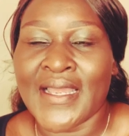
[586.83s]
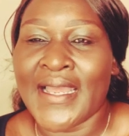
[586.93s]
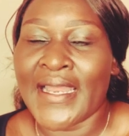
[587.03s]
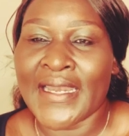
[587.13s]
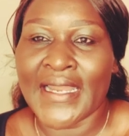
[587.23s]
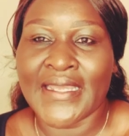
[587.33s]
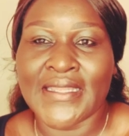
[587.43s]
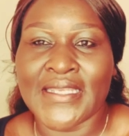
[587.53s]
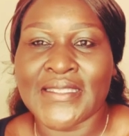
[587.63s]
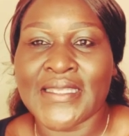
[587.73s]
and like
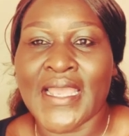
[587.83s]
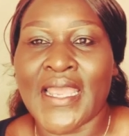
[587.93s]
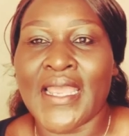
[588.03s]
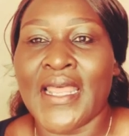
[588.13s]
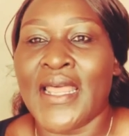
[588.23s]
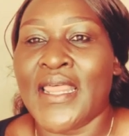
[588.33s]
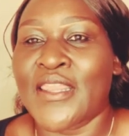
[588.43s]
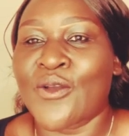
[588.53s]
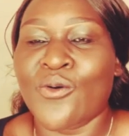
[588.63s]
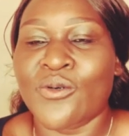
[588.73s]
they say
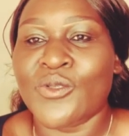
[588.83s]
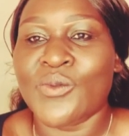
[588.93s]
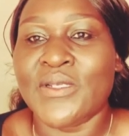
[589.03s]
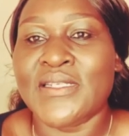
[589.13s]
the courts will